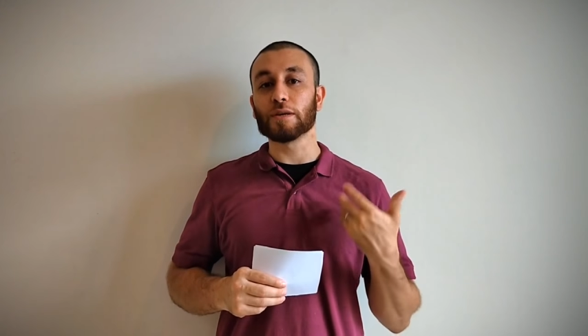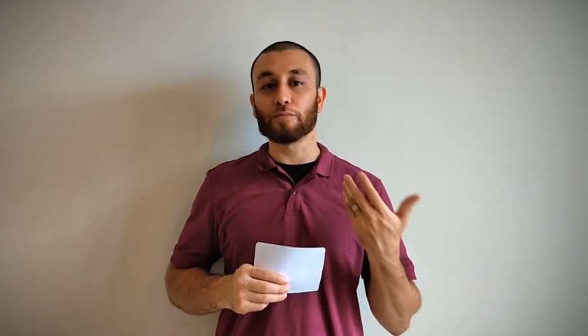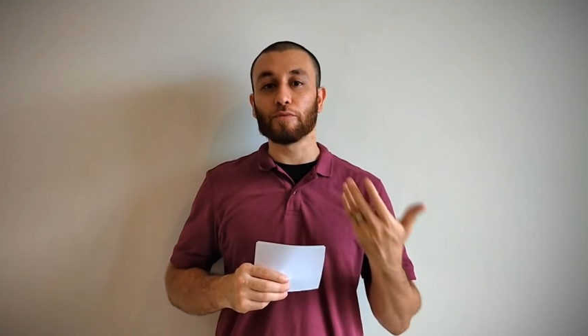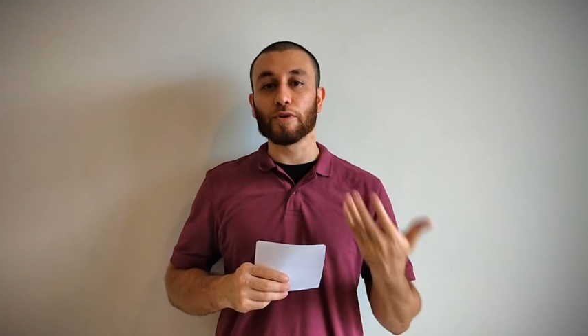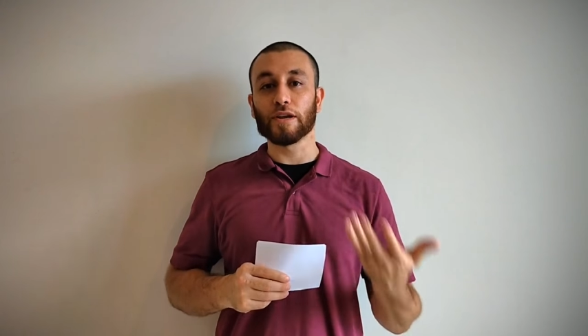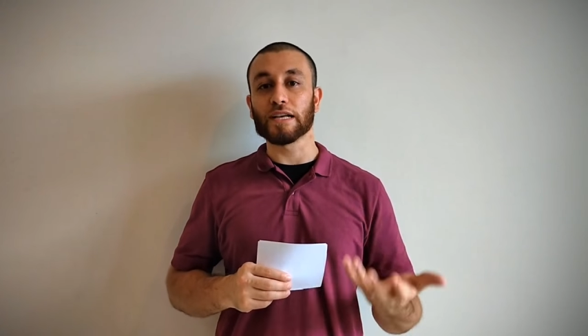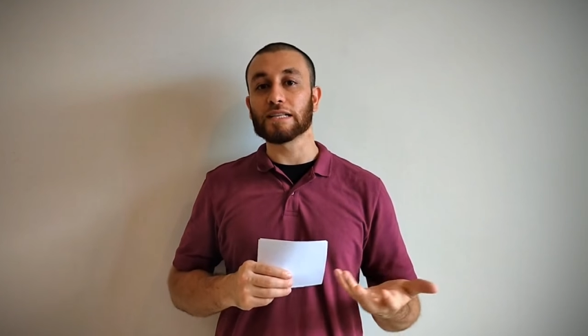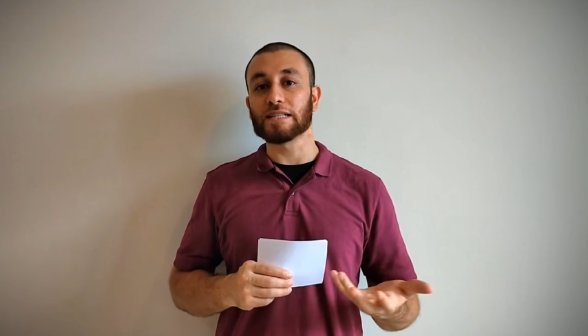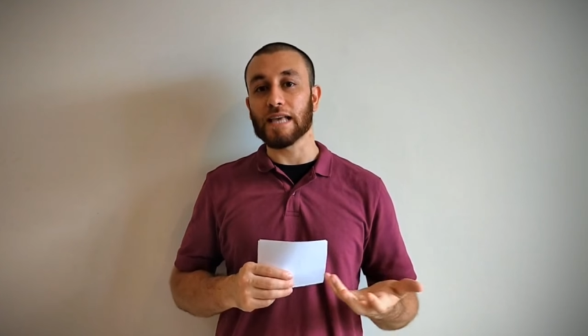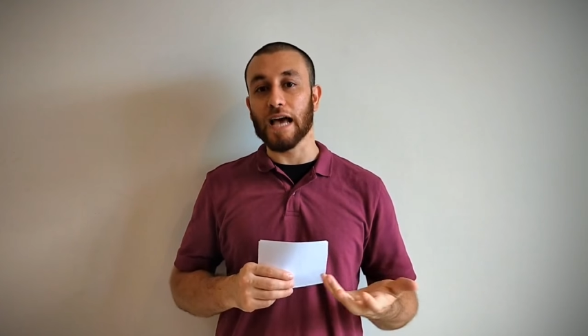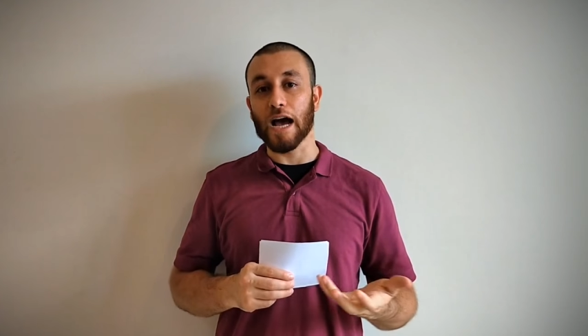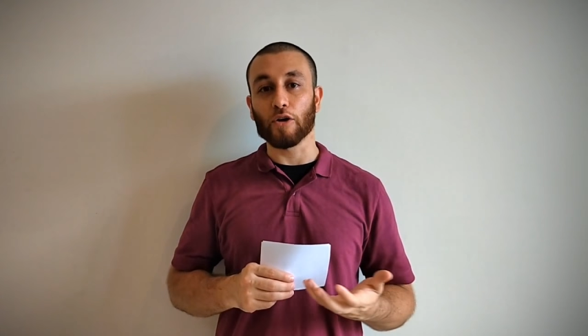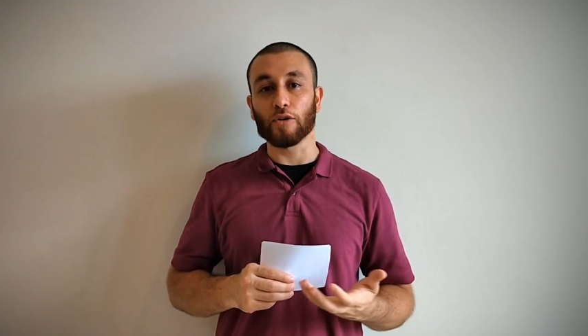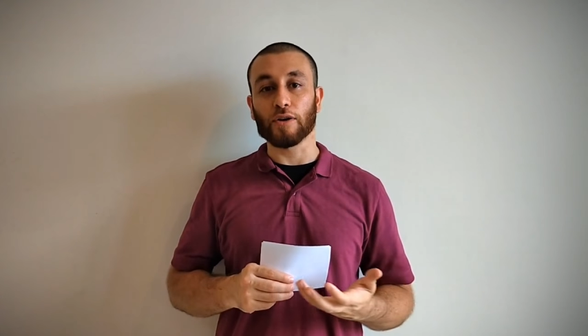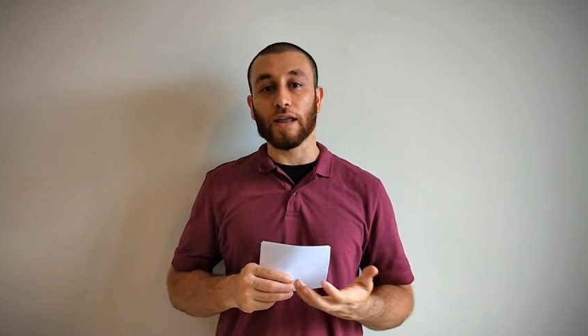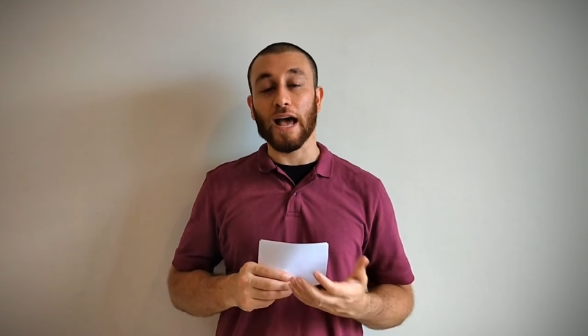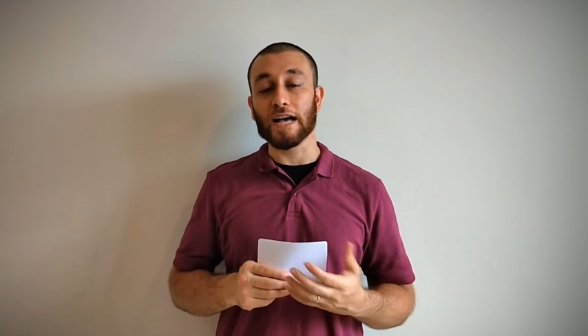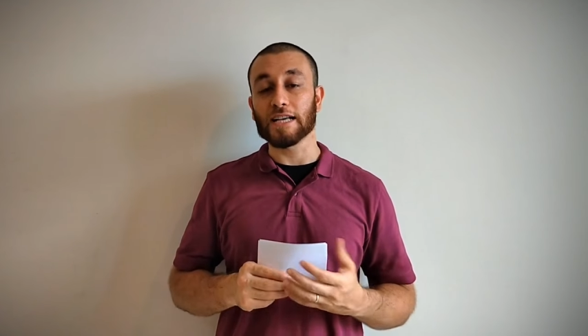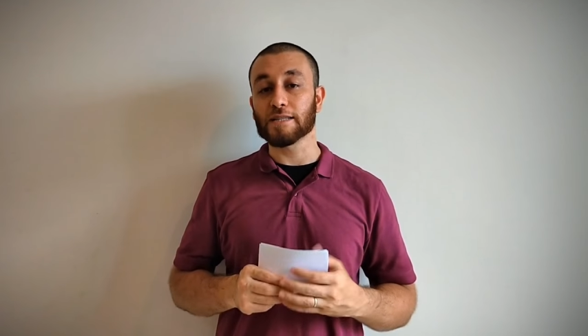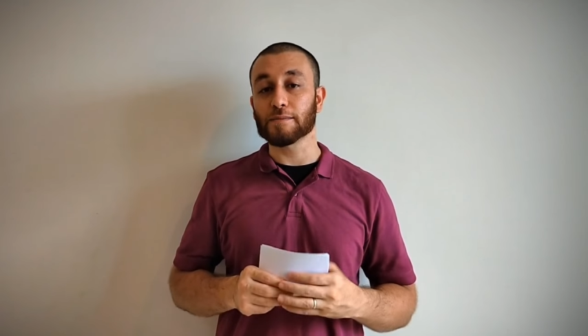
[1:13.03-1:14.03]
brings
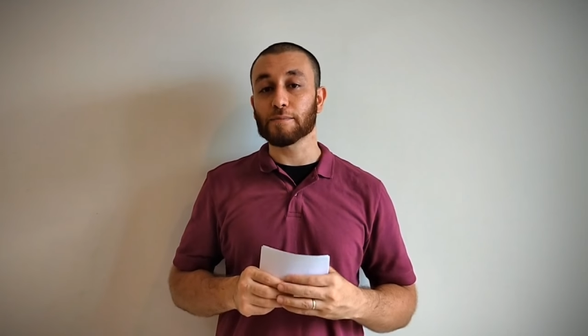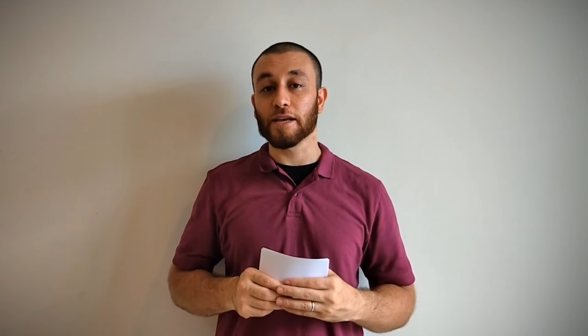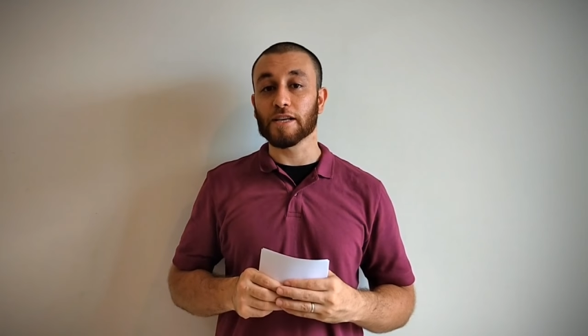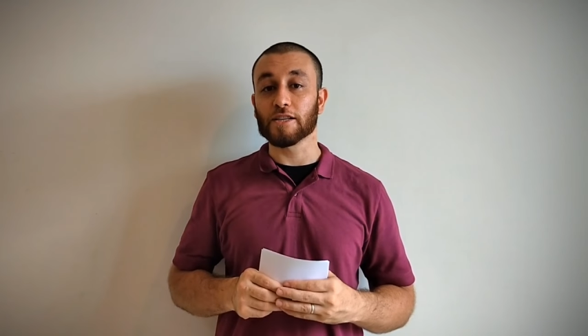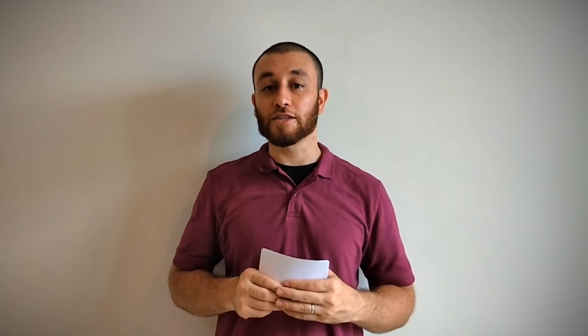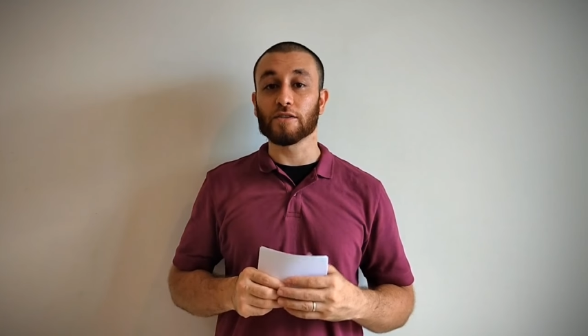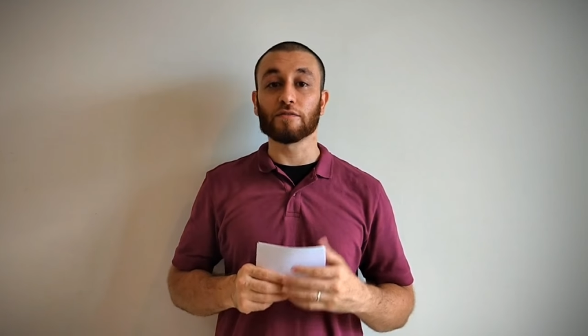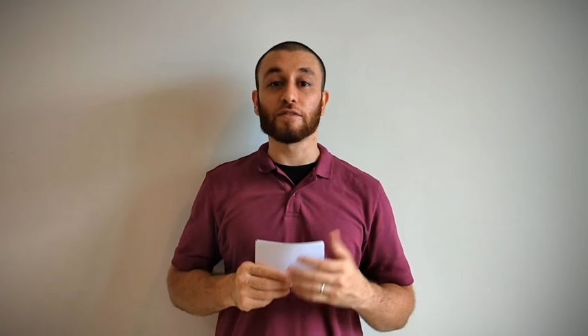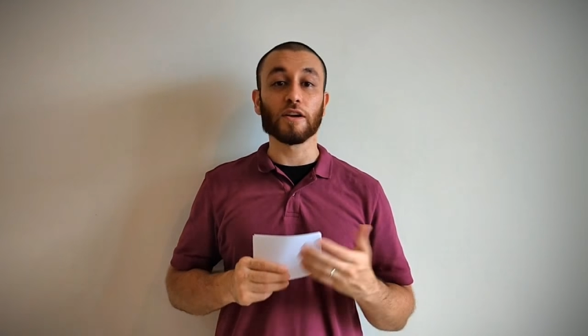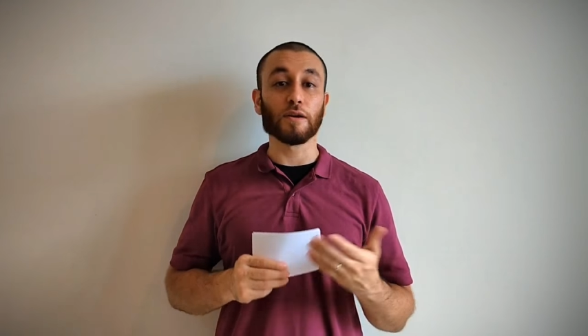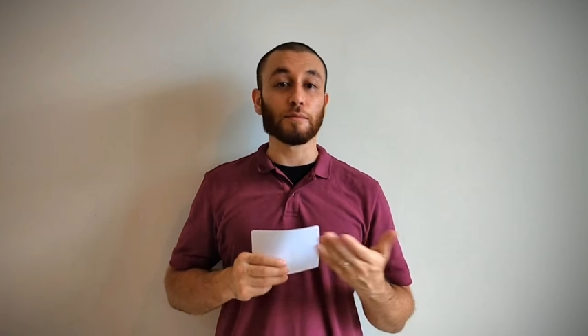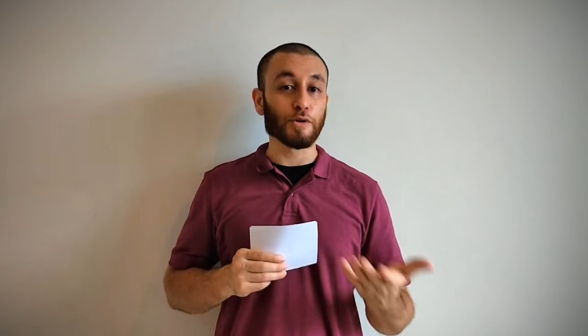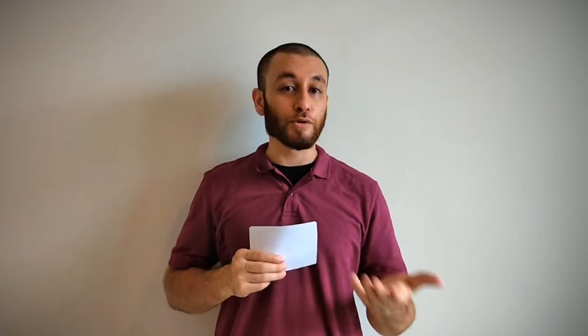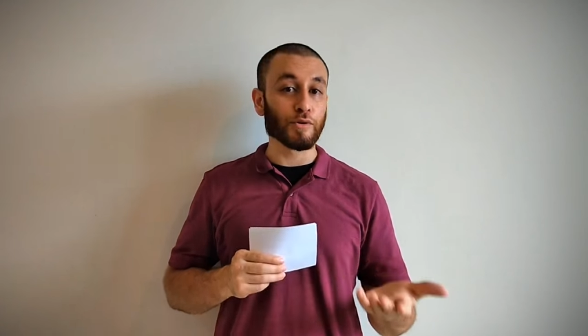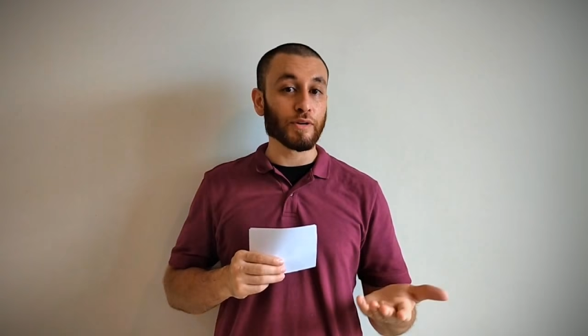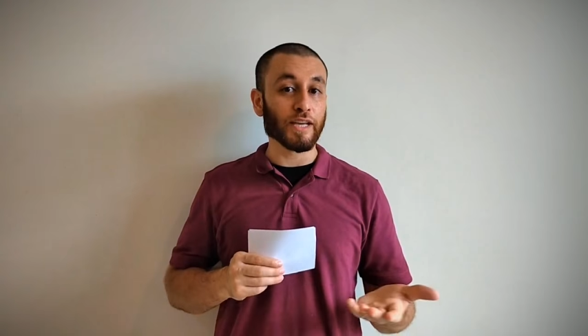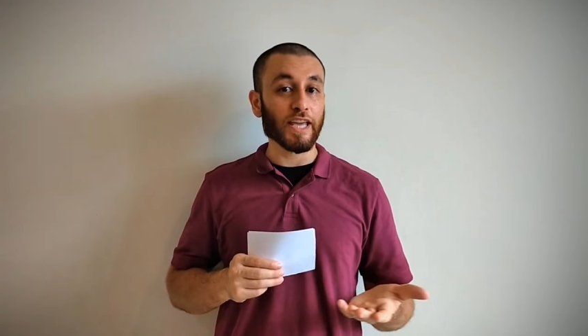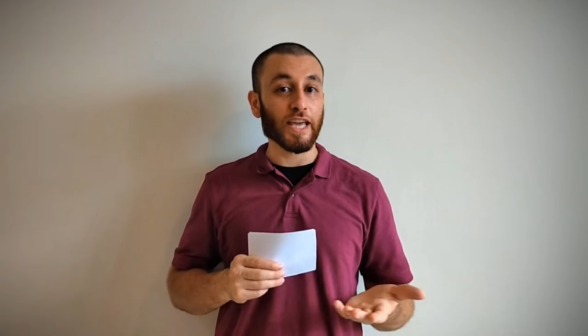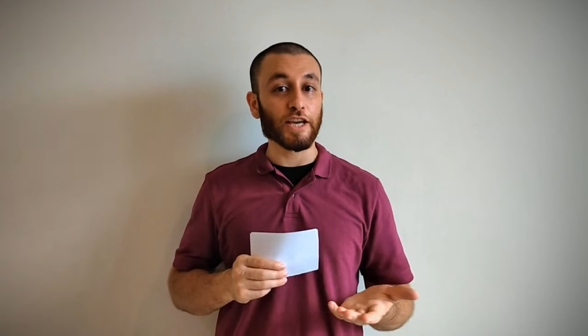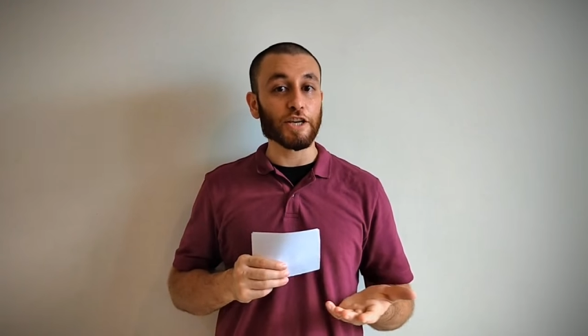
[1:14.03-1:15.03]
out aspects of
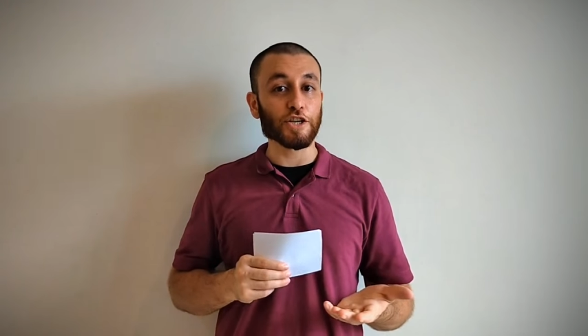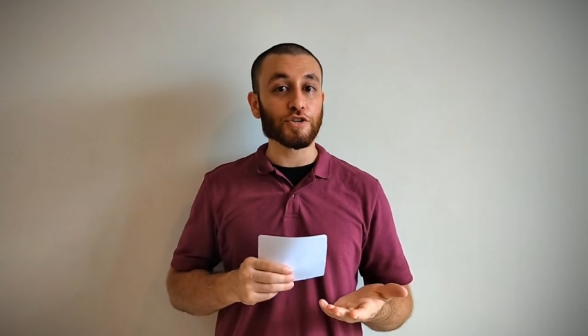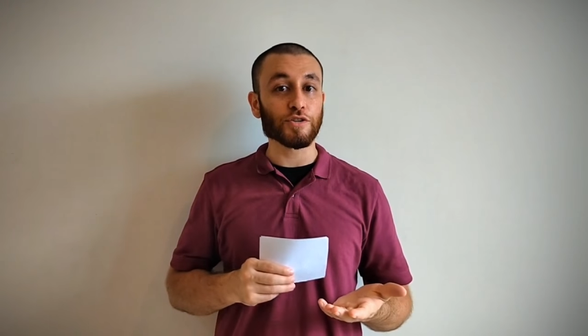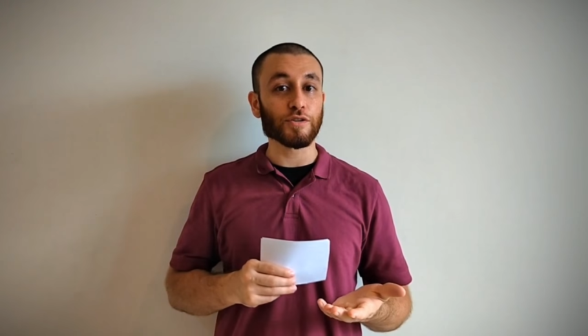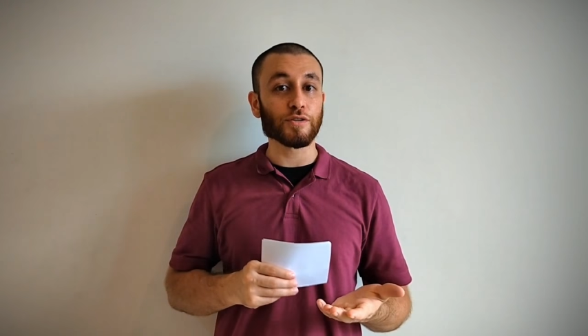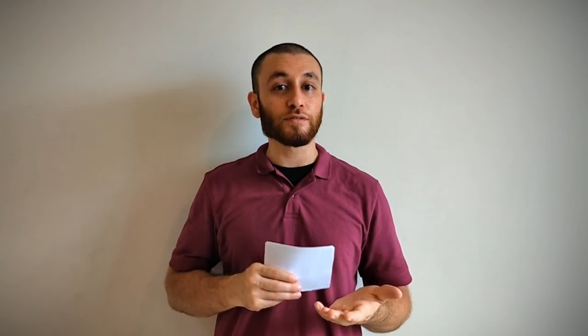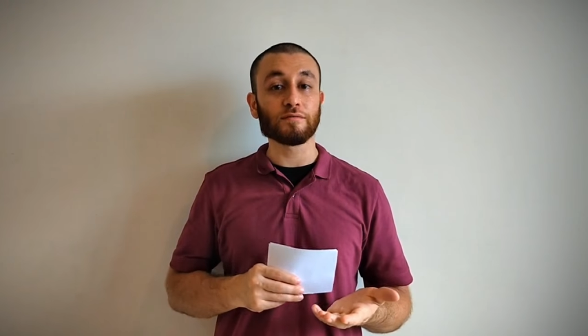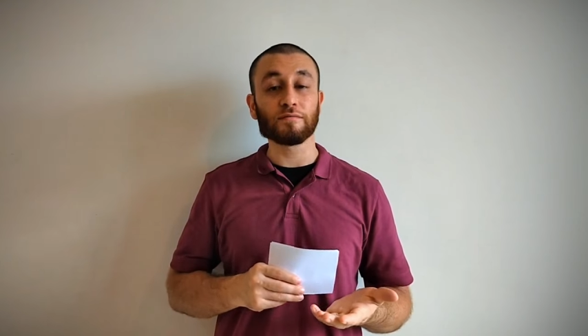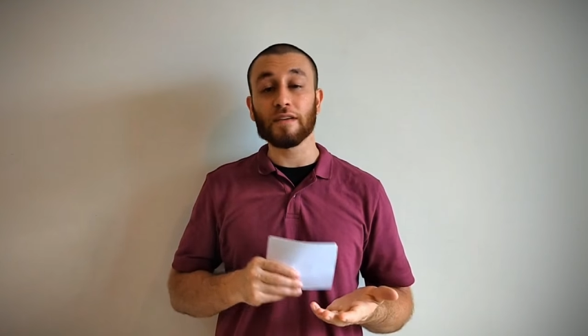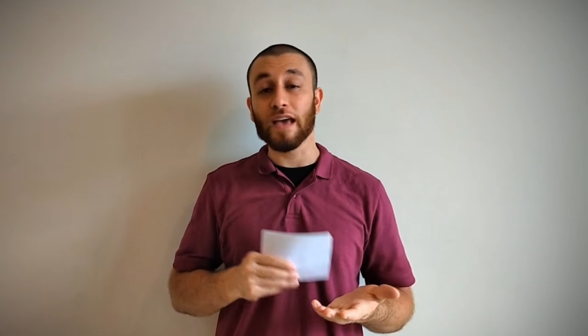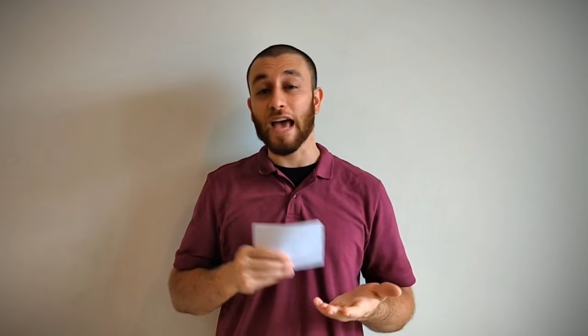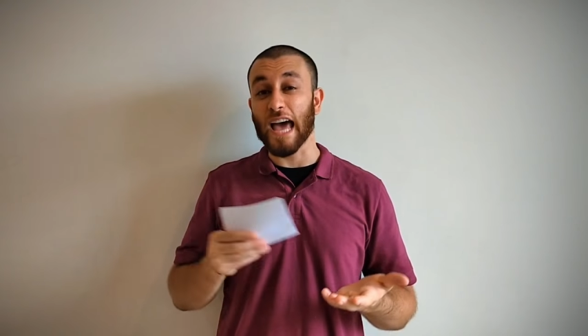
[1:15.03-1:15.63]
communication